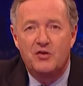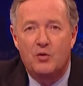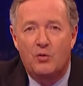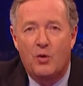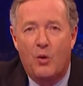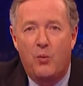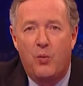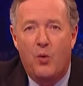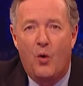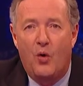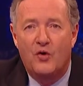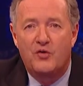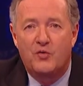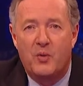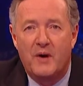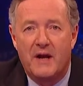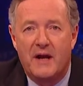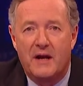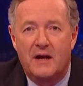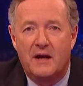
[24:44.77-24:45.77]
your
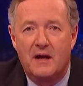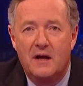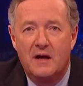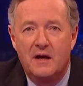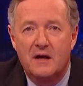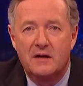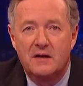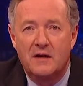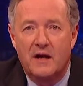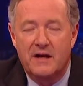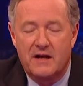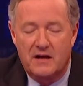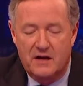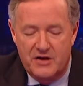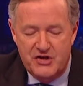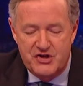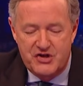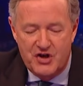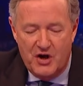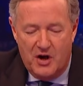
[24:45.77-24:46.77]
award-winning
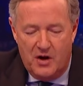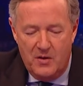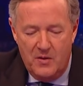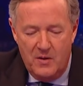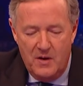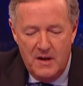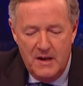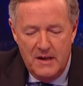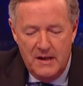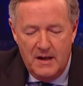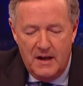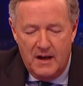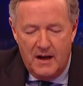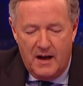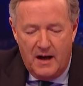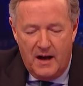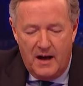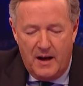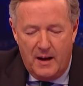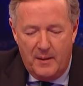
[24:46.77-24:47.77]
nightly show.
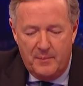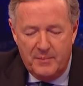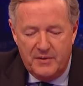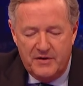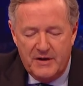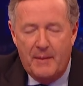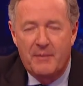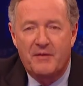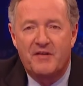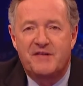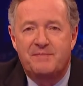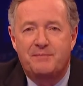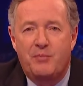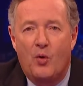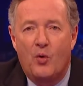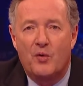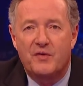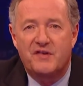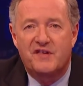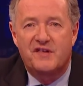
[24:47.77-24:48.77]
A couple of
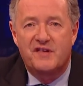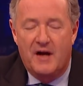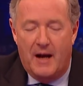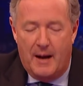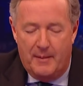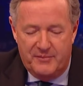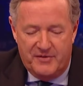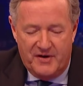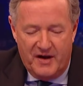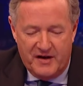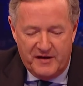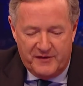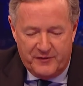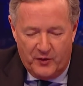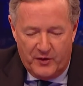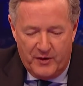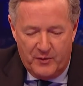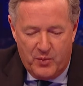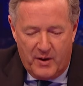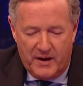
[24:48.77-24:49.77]
sports updates
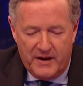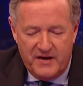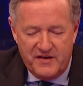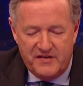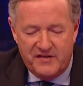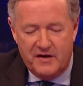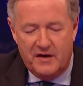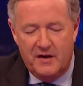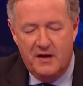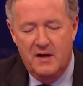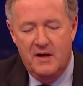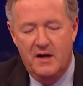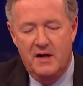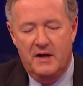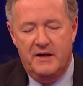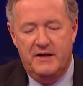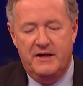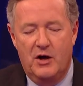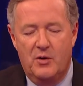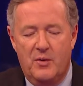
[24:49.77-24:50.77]
for you. One is that
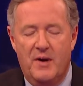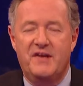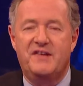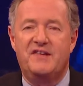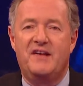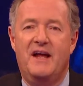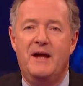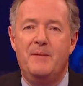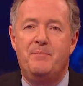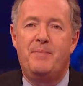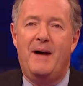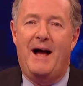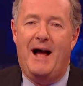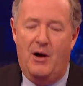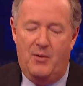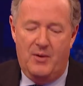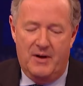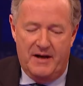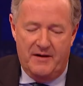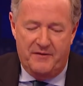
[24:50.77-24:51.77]
USA
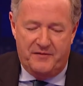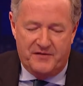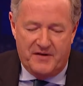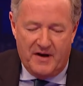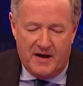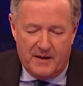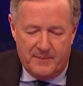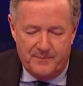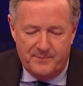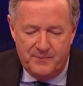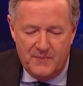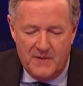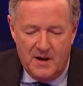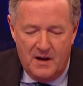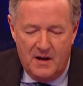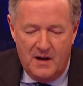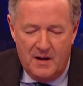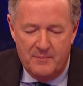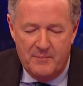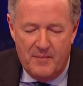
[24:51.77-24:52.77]
powerlifting
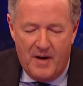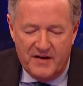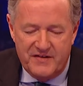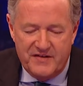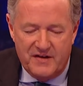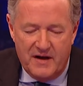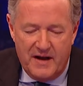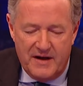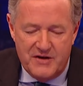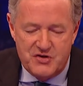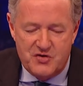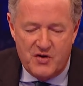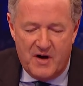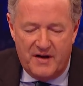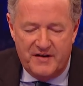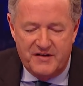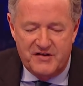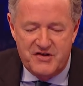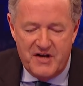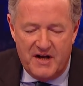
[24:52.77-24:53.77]
must let
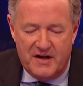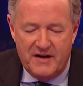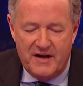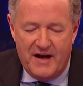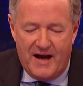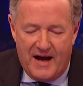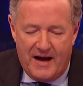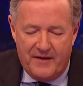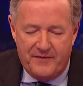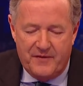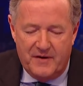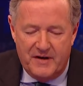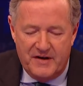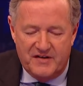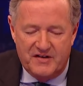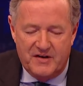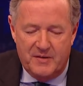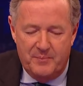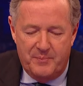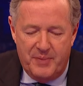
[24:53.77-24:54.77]
transgender
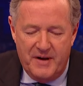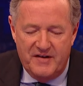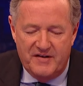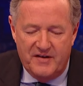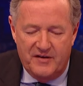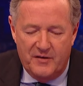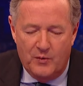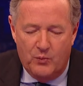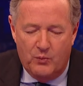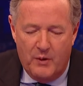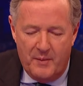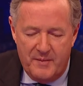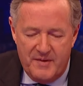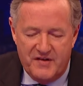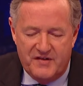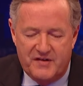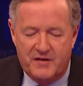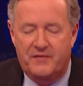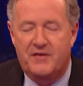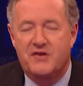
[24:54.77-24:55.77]
athletes compete in the
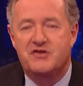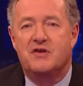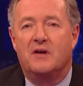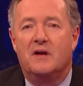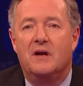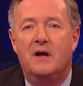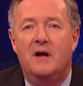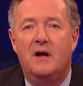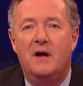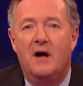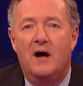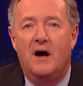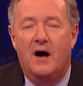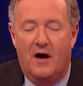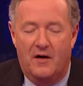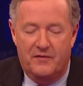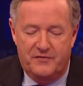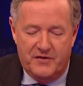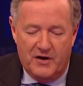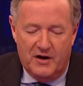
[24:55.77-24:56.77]
women's division
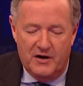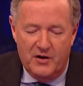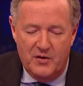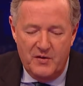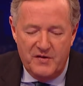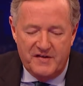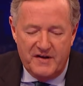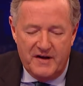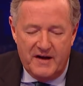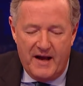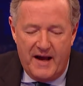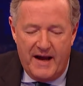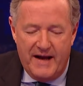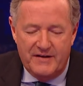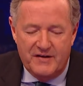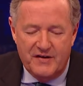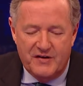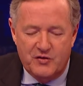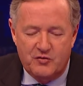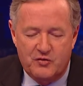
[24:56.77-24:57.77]
after losing a
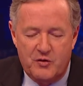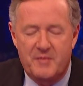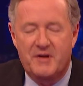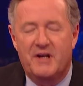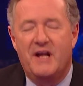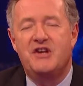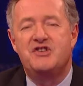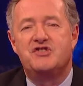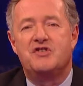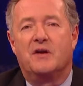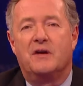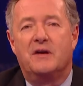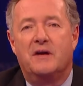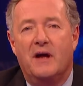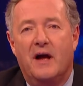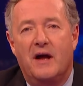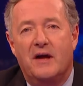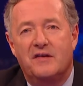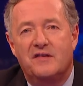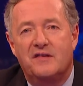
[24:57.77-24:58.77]
discrimination
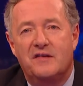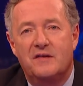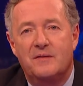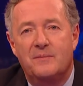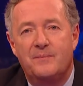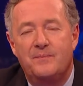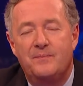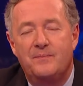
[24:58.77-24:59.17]
case.